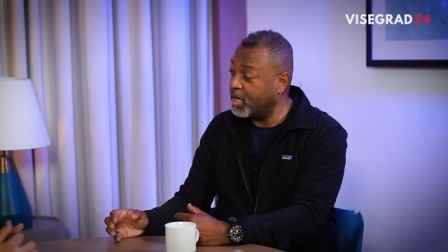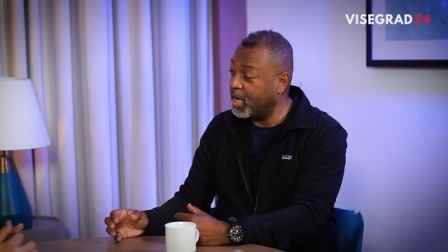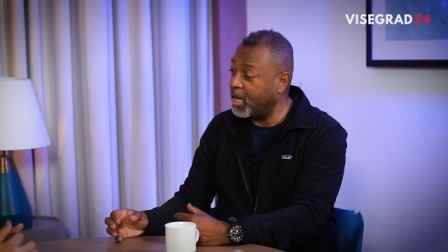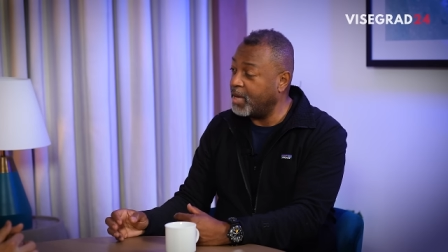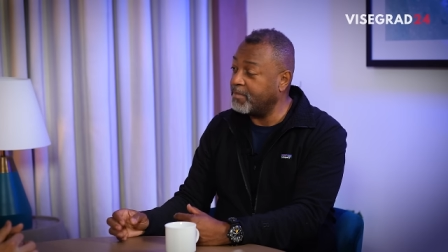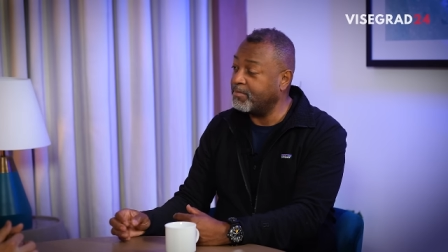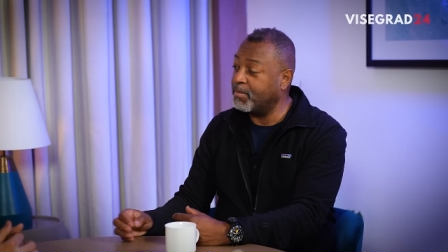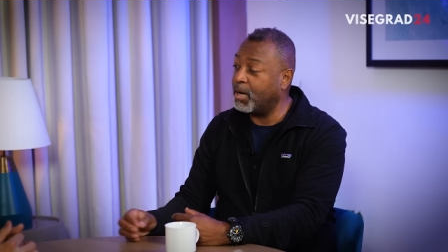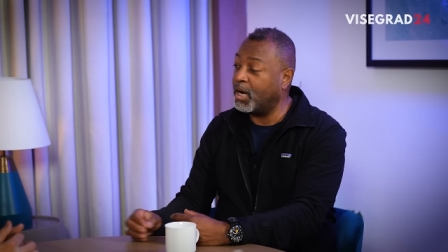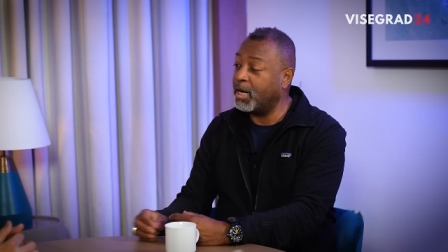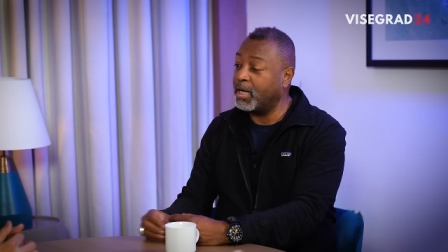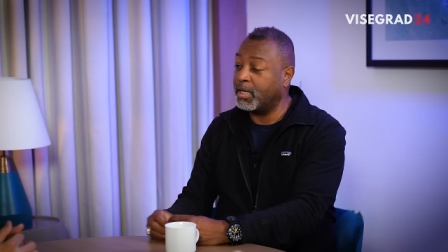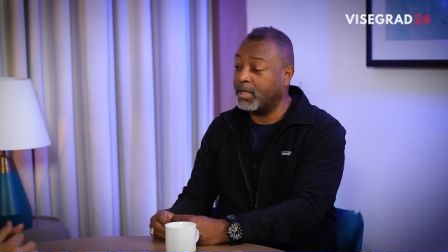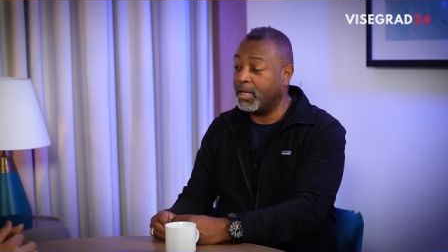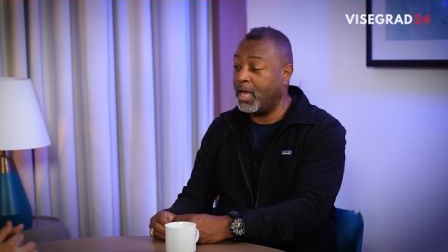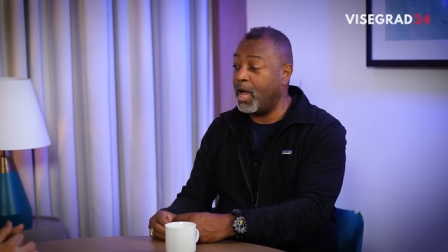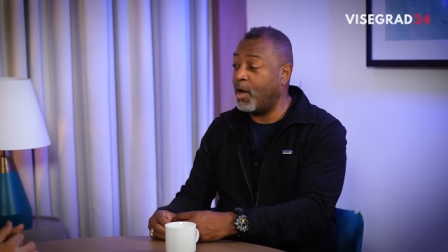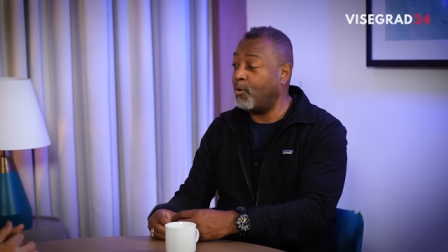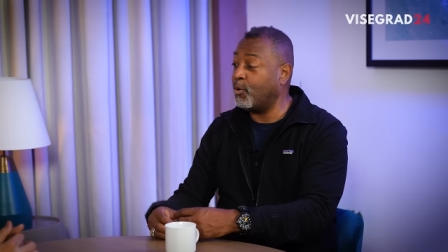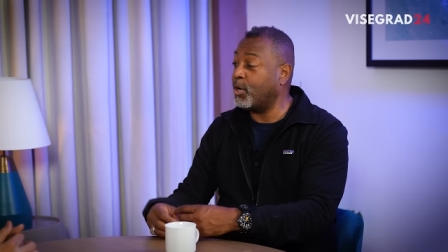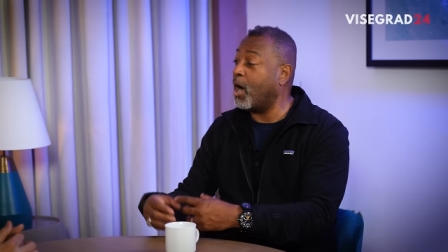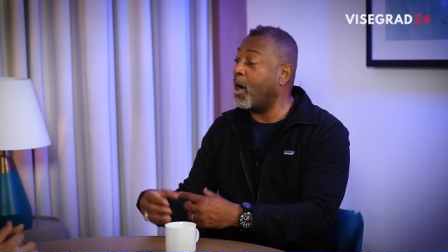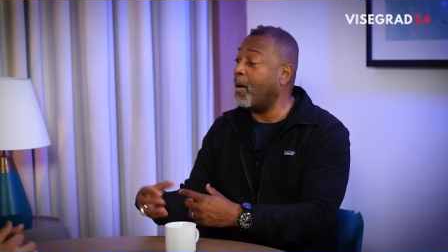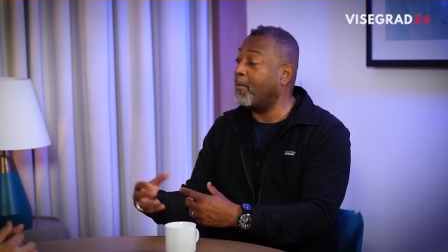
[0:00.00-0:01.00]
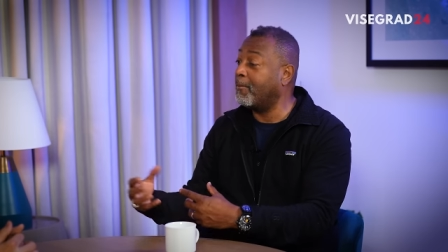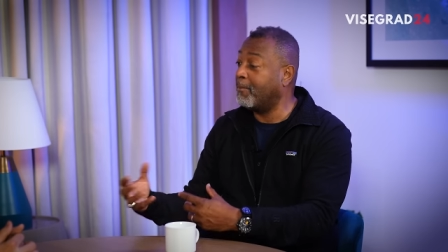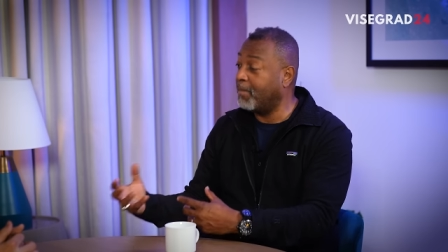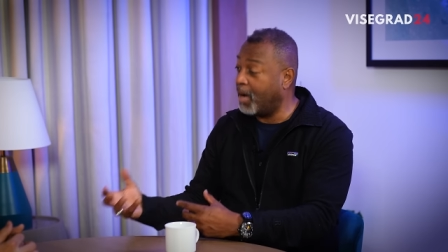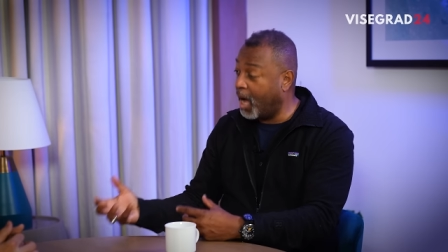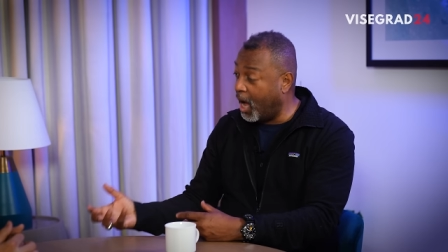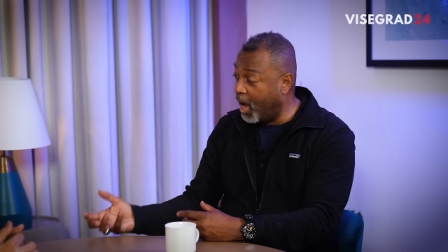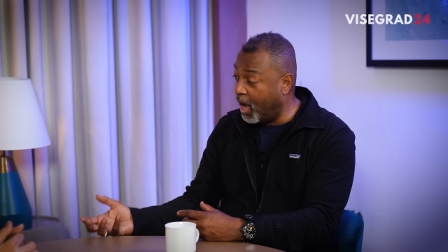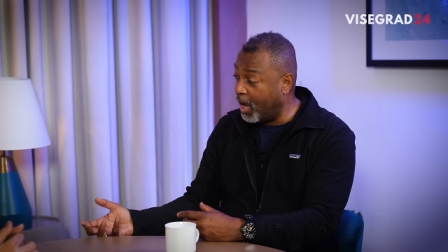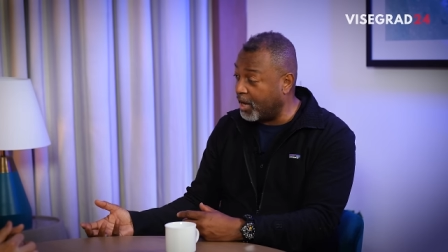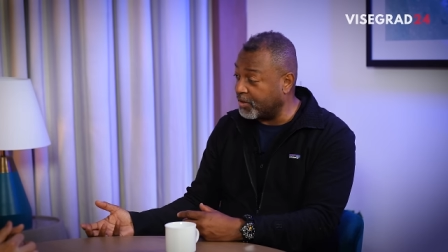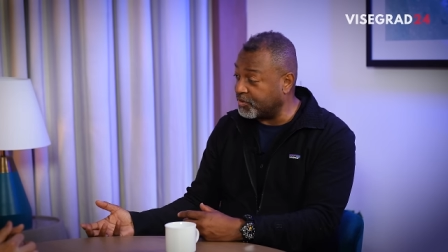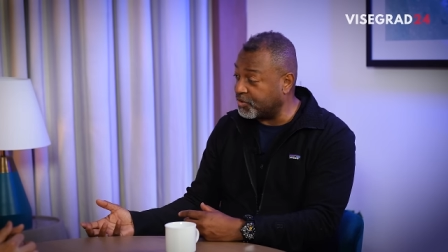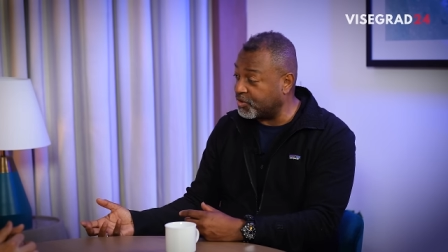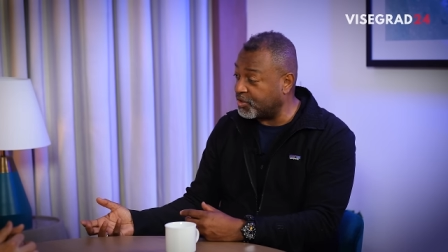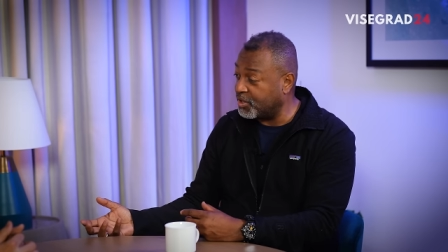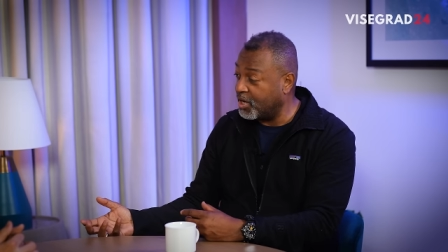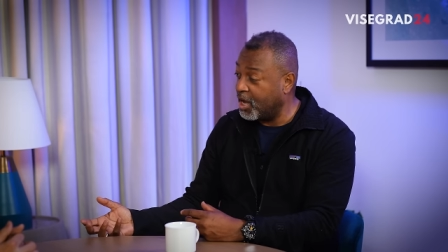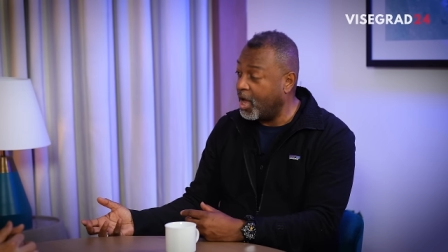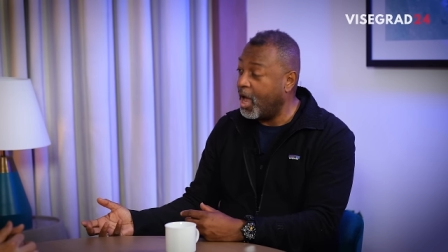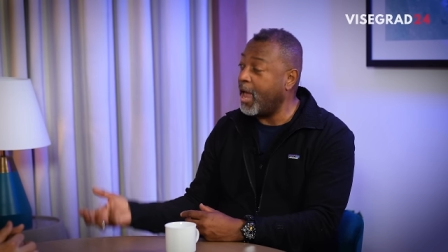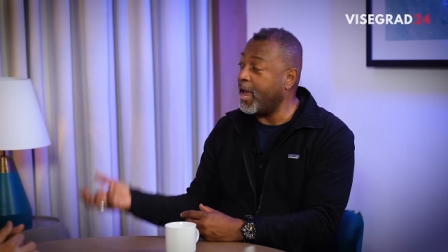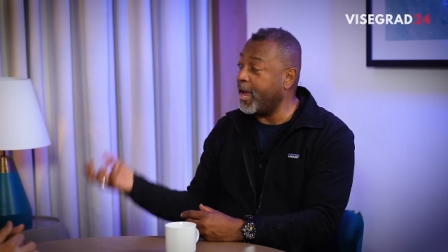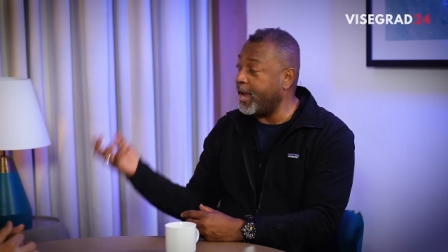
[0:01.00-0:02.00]
And by allowing Hamas,
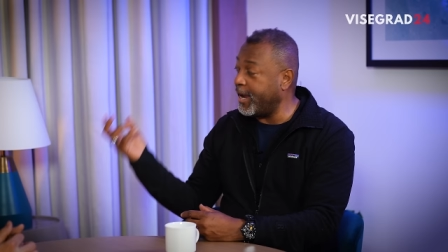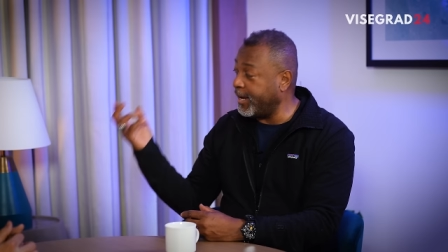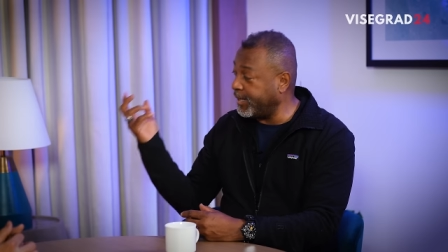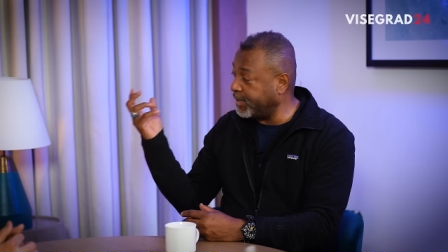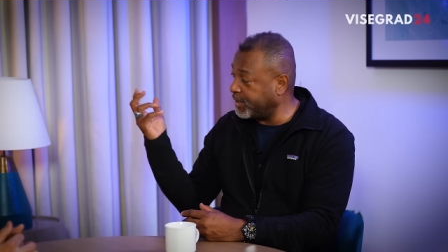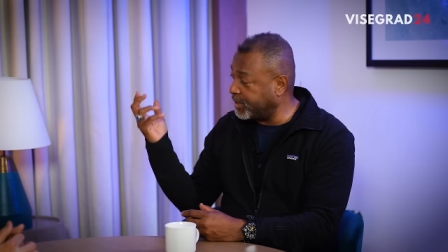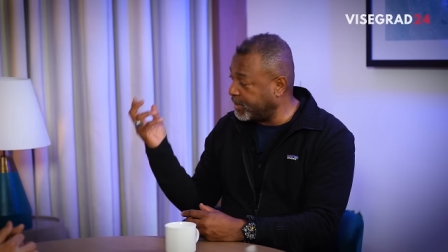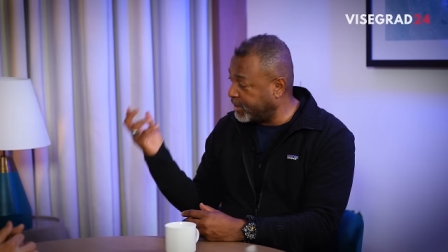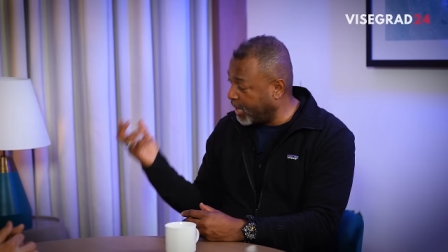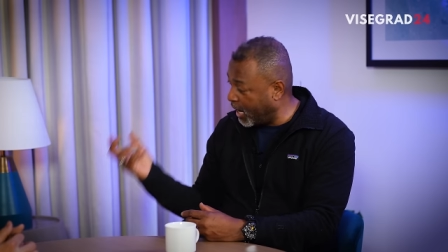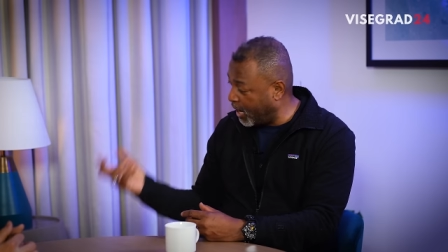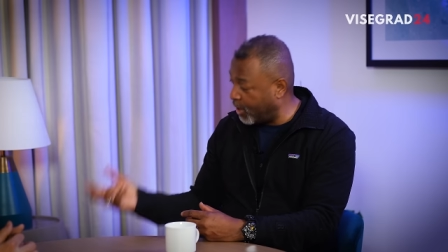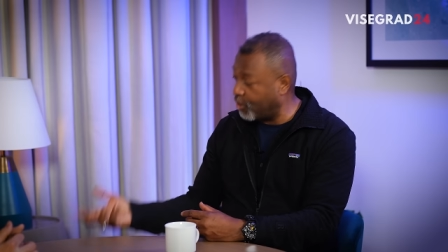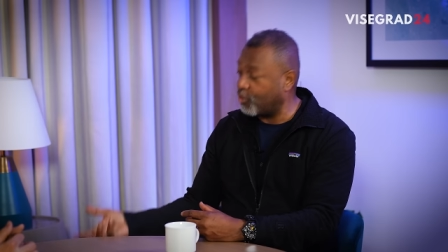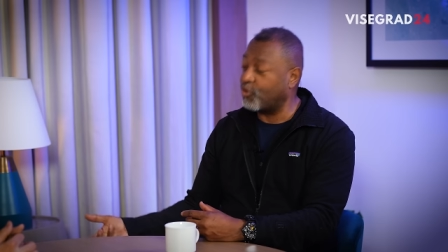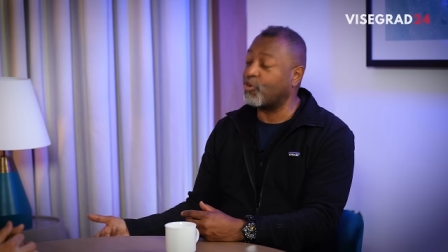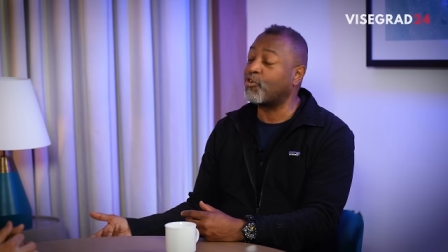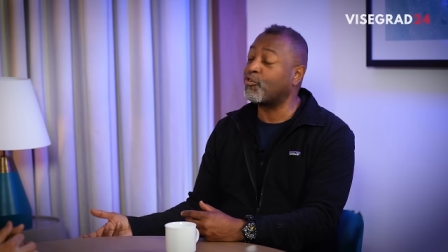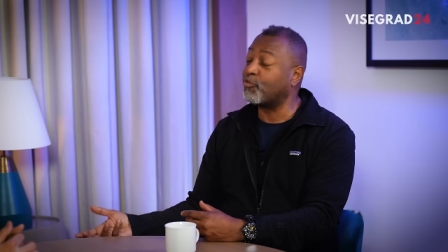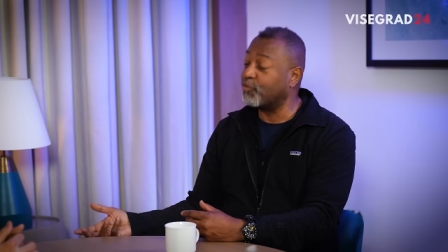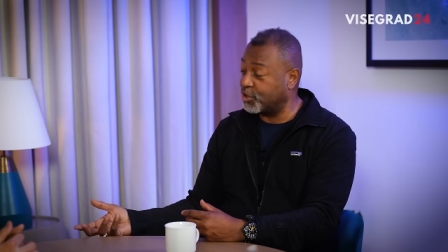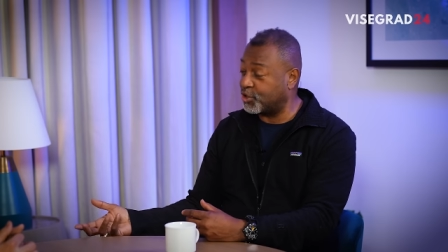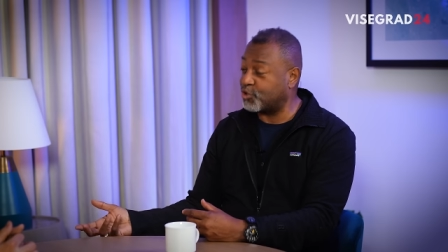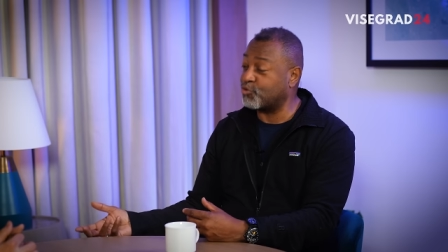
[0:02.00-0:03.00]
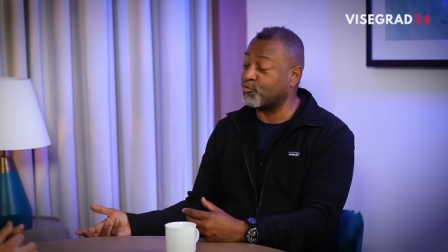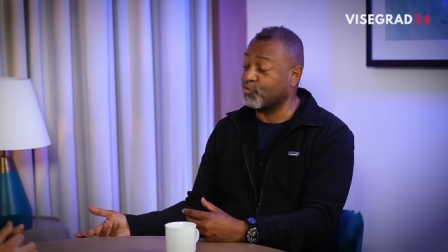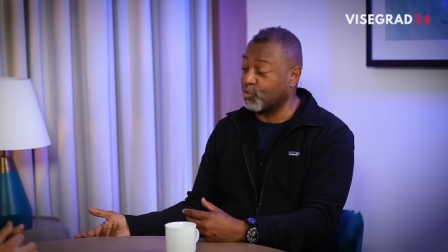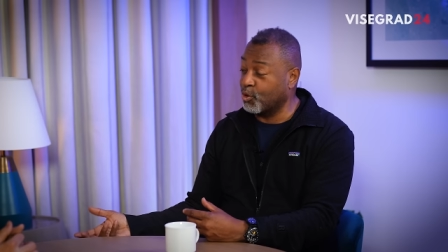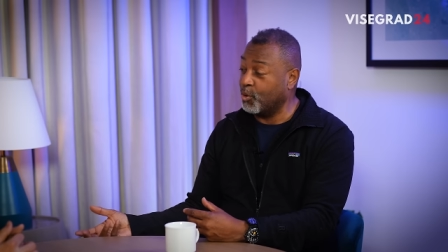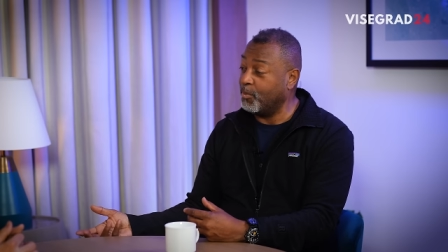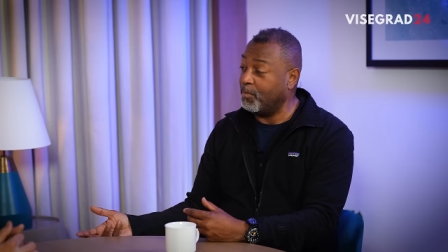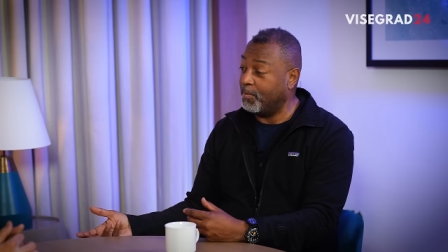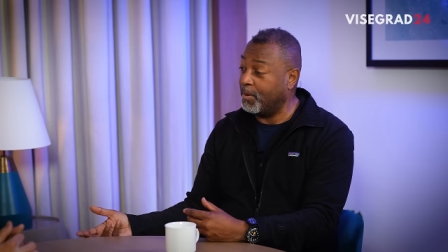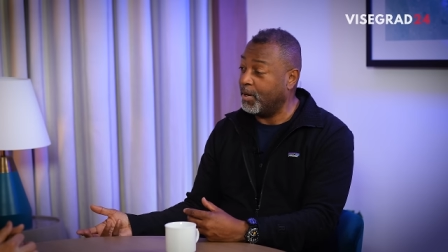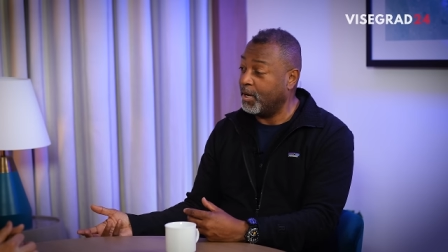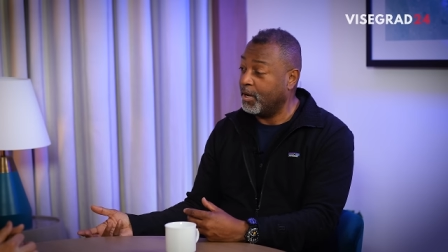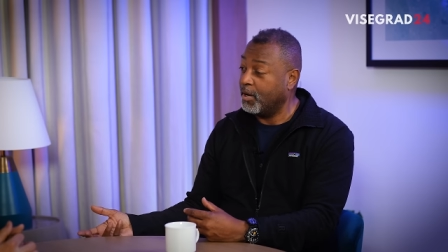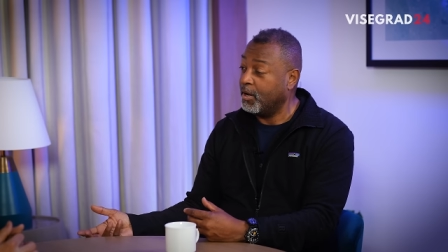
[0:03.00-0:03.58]
a terrorist group,